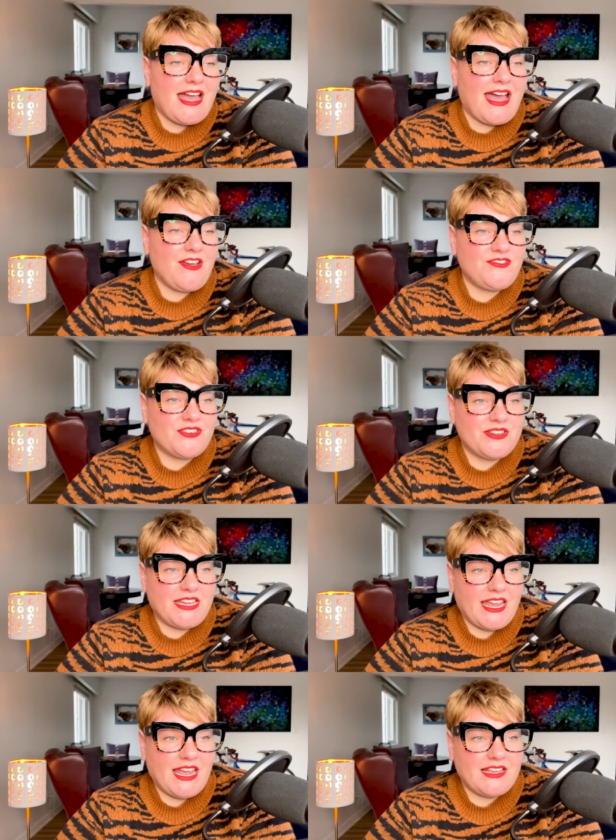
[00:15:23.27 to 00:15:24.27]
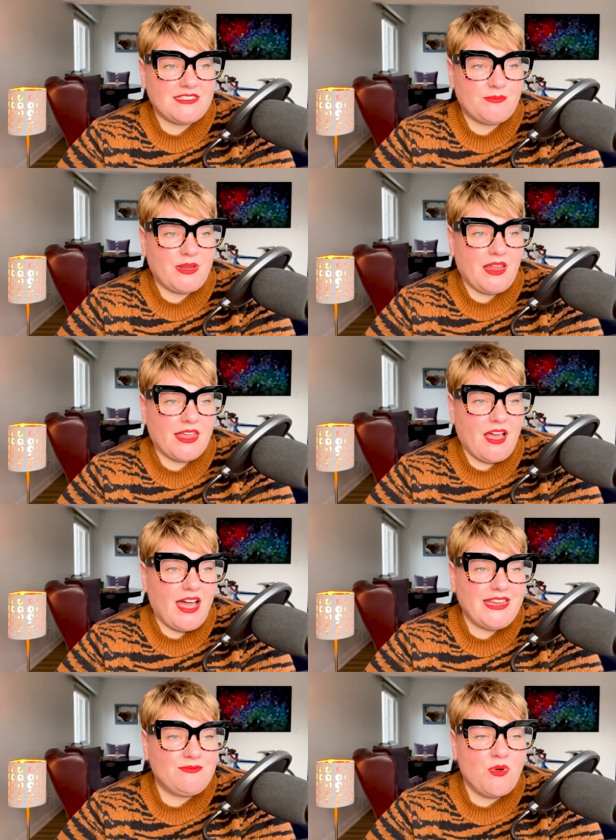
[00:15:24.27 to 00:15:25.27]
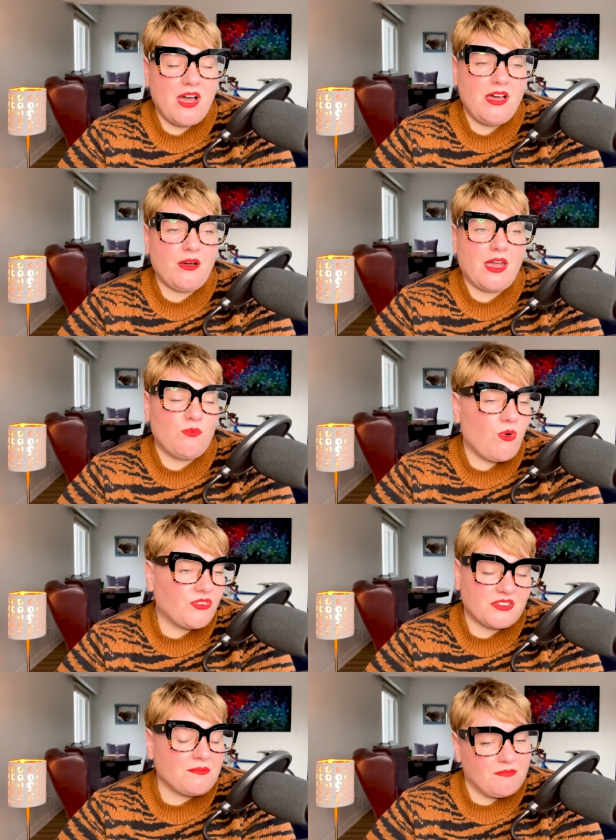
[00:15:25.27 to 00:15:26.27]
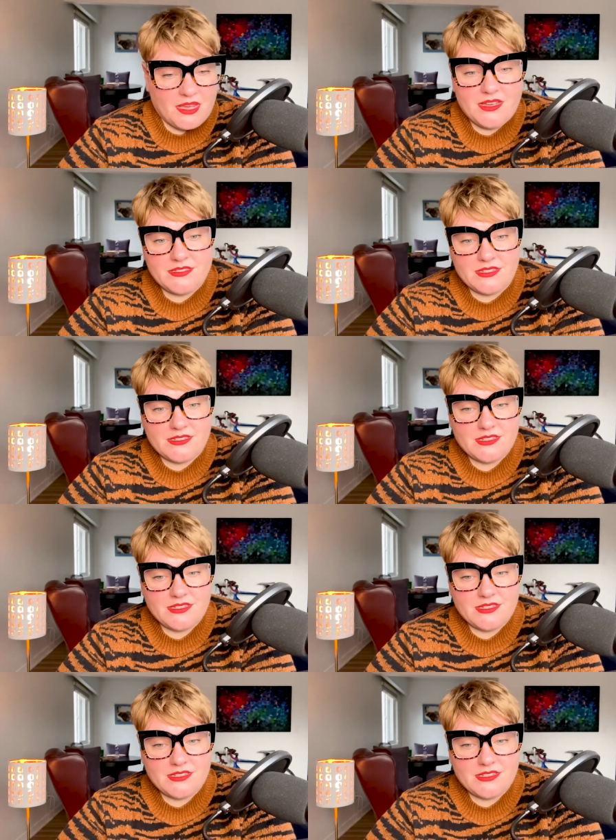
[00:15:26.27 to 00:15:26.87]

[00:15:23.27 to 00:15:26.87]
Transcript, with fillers: after a date has to be like, "I were, I wasn't murdered."